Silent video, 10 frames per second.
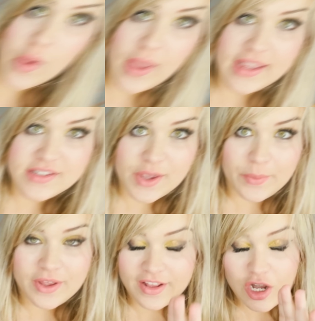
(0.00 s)
Okay,
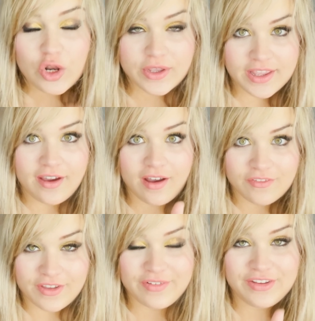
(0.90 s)
so looking at
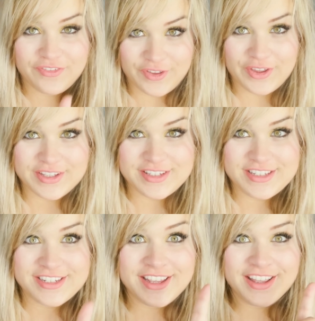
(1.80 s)
our very
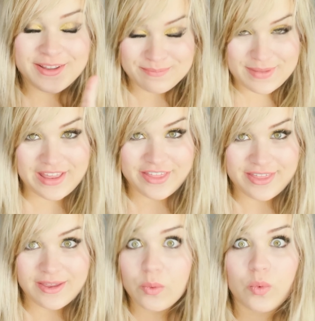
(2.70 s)
first myth,
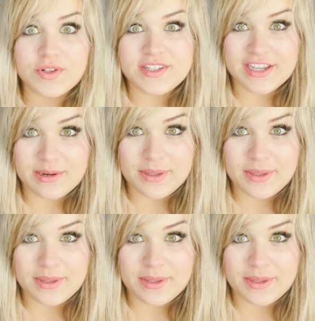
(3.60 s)
what's it going